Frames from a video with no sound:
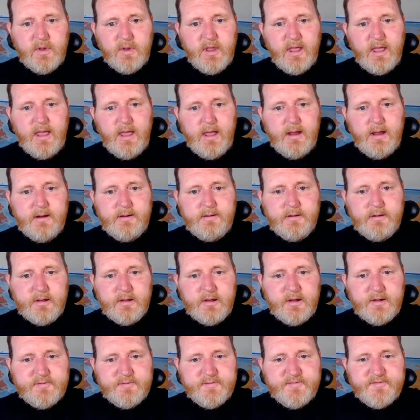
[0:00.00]
In
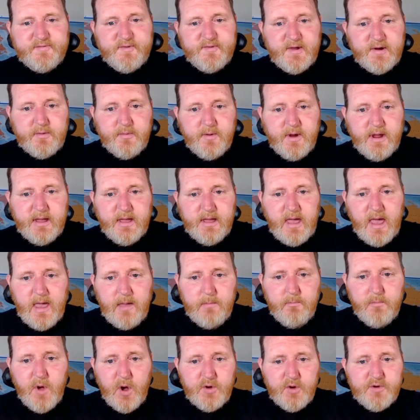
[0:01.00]
considering a
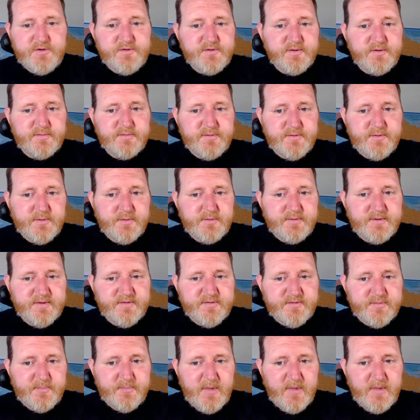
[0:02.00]
motion to
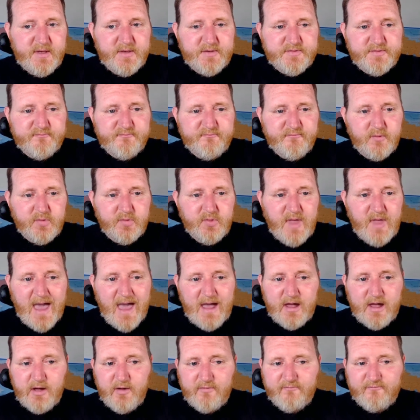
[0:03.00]
dismiss for
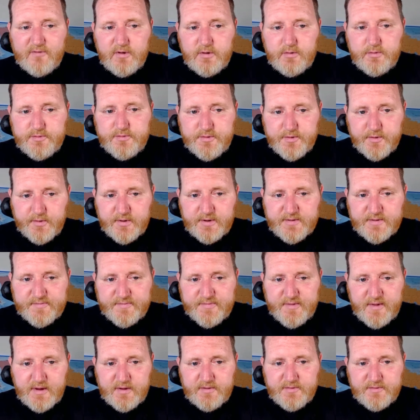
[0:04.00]
lack of
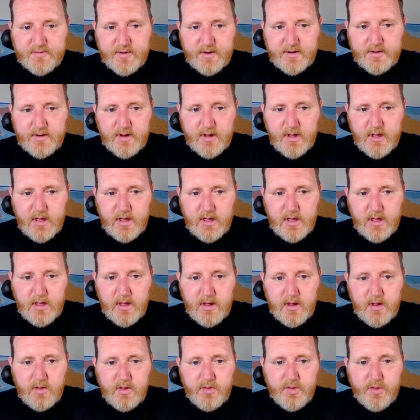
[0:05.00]
jurisdiction,
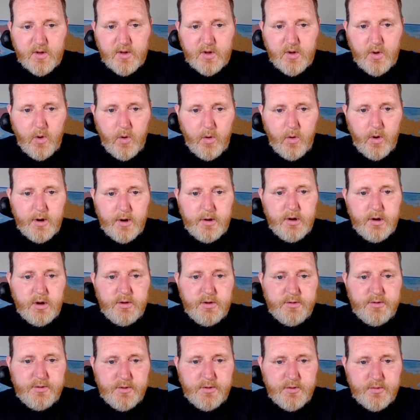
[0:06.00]
the court
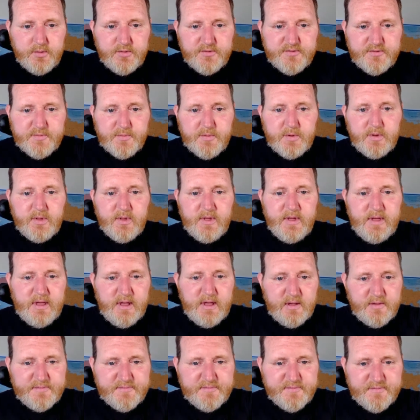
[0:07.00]
usually
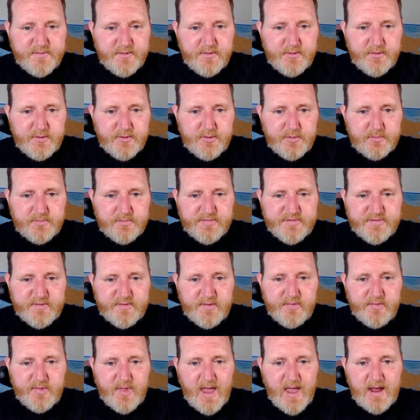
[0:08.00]
assumes
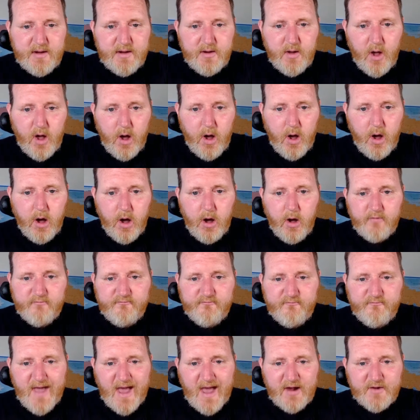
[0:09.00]
that
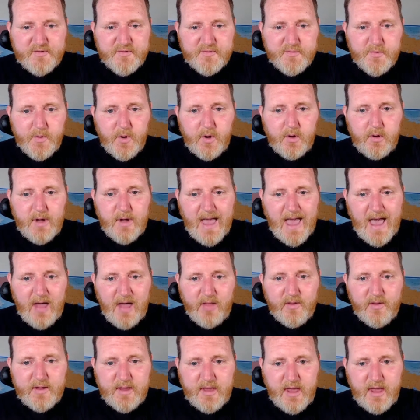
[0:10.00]
all factual
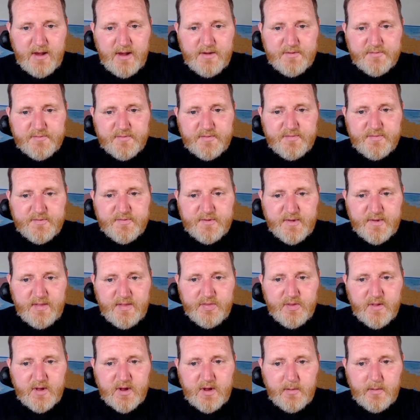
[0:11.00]
allegations
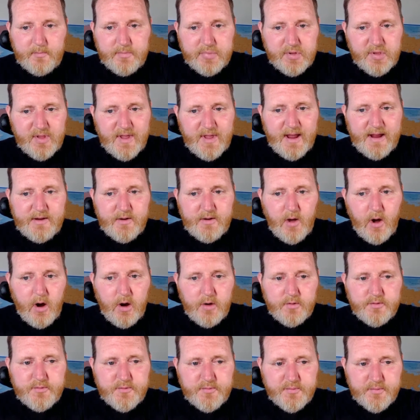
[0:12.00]
in the complaint
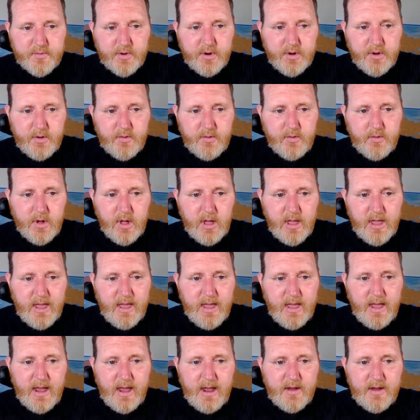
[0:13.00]
are true
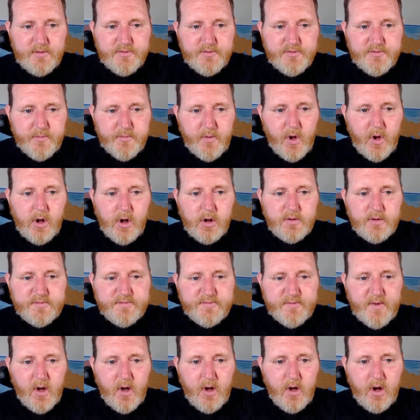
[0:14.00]
and
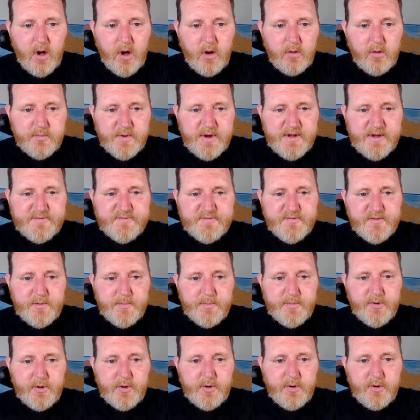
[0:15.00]
draws all
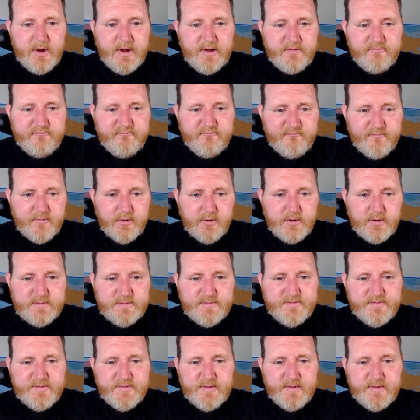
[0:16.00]
reasonable
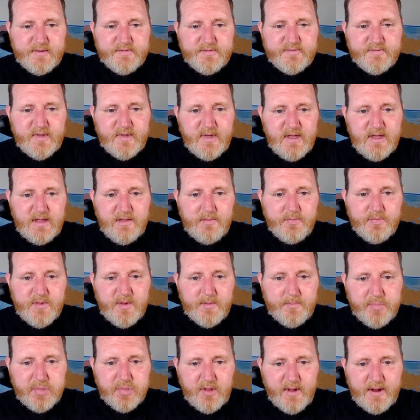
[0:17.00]
inferences in
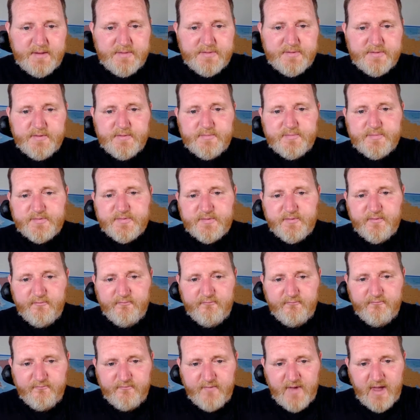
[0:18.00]
the plaintiff's
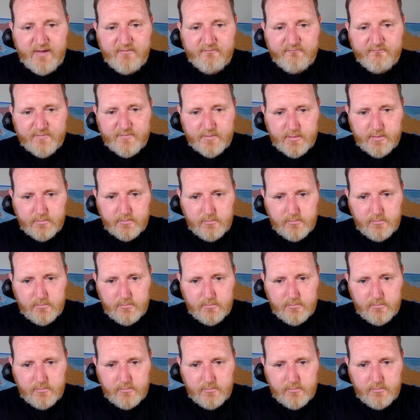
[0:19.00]
favor.